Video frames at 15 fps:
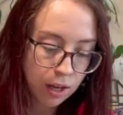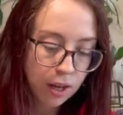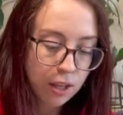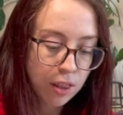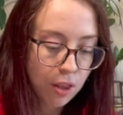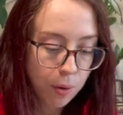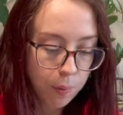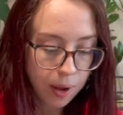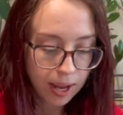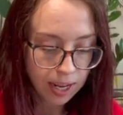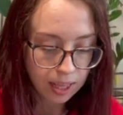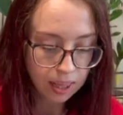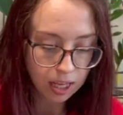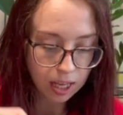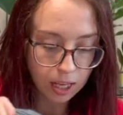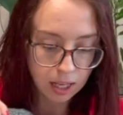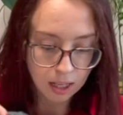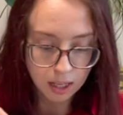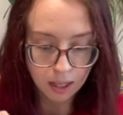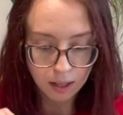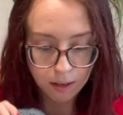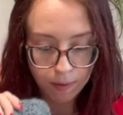the way
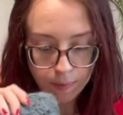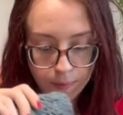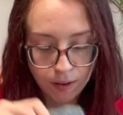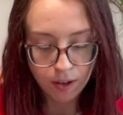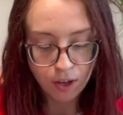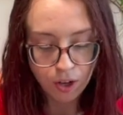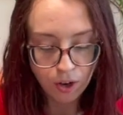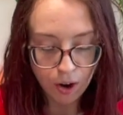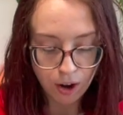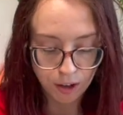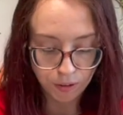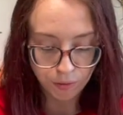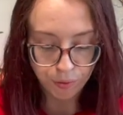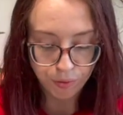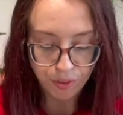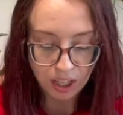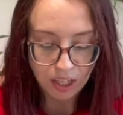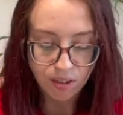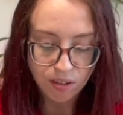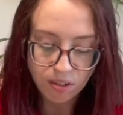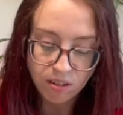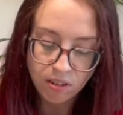the yarn
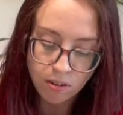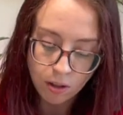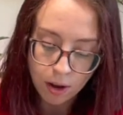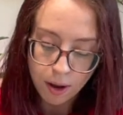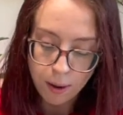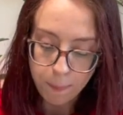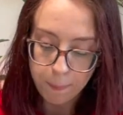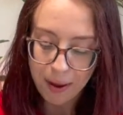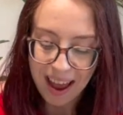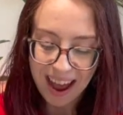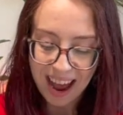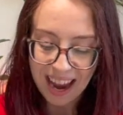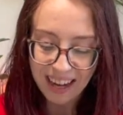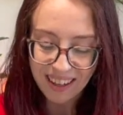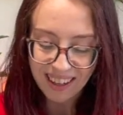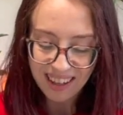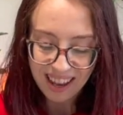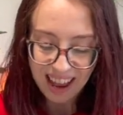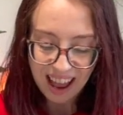feels, but I